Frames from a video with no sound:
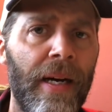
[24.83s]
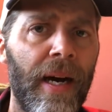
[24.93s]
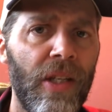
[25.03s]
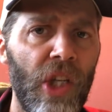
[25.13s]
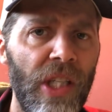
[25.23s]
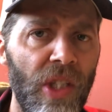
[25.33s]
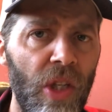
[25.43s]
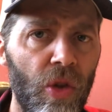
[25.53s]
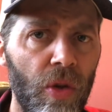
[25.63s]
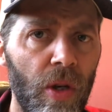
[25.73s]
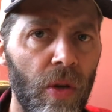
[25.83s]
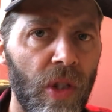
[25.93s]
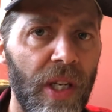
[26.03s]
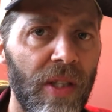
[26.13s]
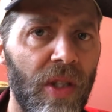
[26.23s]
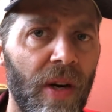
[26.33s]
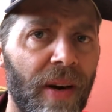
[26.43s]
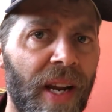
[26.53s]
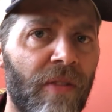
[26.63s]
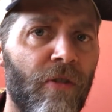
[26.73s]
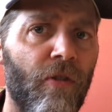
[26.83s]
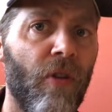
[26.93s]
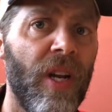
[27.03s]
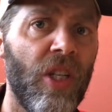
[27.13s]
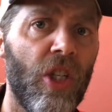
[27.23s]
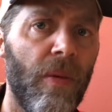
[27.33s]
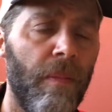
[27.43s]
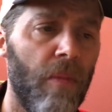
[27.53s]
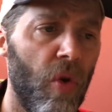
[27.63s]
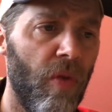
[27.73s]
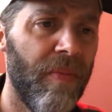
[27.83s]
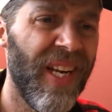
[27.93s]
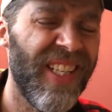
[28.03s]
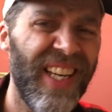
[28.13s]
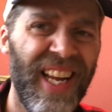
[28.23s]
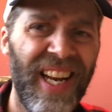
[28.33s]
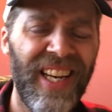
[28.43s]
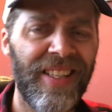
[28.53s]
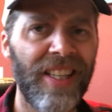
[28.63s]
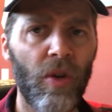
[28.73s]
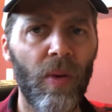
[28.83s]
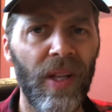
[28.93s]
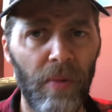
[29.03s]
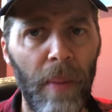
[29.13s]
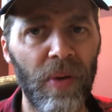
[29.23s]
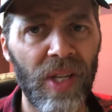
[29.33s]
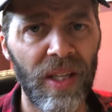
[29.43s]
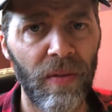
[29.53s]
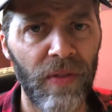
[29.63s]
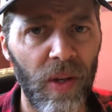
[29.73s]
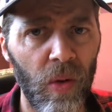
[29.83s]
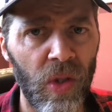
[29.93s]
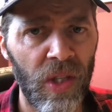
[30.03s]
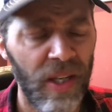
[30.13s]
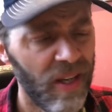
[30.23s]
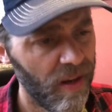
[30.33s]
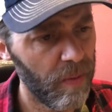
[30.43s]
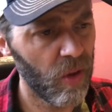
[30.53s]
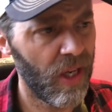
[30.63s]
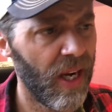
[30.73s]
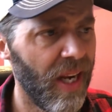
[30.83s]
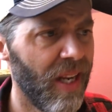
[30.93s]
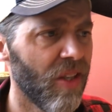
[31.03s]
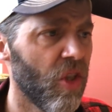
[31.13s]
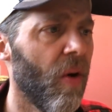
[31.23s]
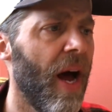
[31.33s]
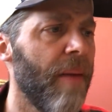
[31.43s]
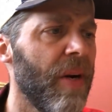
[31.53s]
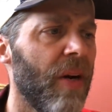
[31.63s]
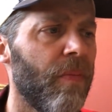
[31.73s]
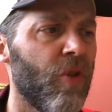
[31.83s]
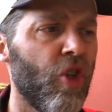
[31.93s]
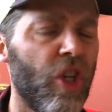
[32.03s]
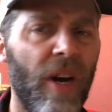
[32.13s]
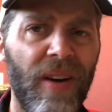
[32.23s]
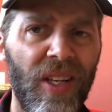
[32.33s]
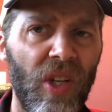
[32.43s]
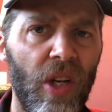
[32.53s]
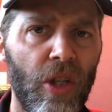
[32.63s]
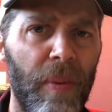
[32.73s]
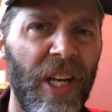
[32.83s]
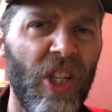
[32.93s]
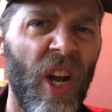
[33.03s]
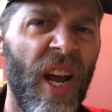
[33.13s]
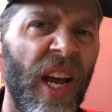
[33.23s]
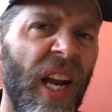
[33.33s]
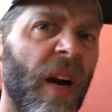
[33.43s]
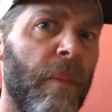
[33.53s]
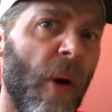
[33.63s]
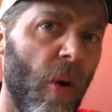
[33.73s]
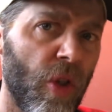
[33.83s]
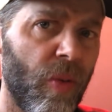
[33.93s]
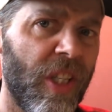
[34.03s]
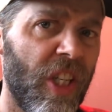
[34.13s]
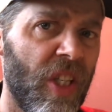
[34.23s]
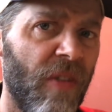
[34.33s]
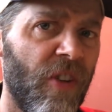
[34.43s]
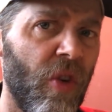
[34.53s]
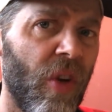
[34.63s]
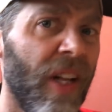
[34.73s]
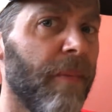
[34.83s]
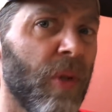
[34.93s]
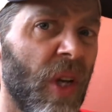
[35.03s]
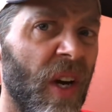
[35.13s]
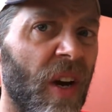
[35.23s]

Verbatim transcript: uh, Justin Trudeau says they're a fringe movement, and it doesn't really represent the views of most Canadians. So I'm going to share his little speech interposed with just a few clips